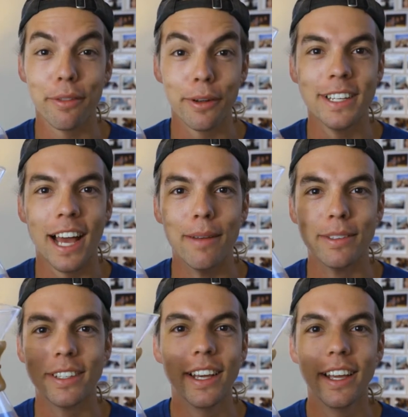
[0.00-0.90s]
3
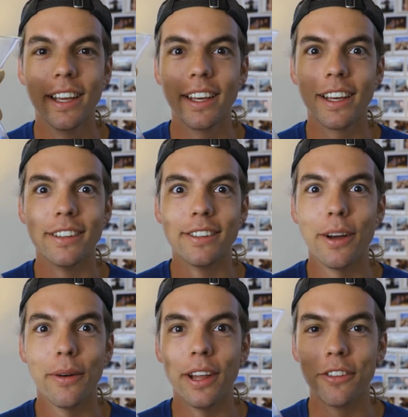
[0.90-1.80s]
times because there's
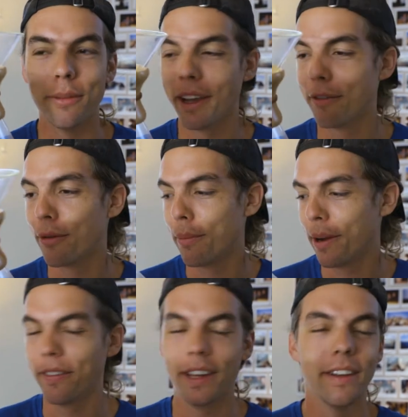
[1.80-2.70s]
no one else to make it for,
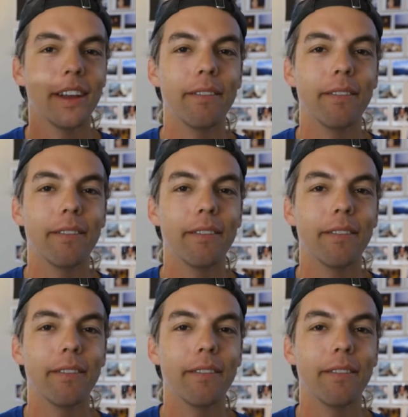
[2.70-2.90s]
apparently.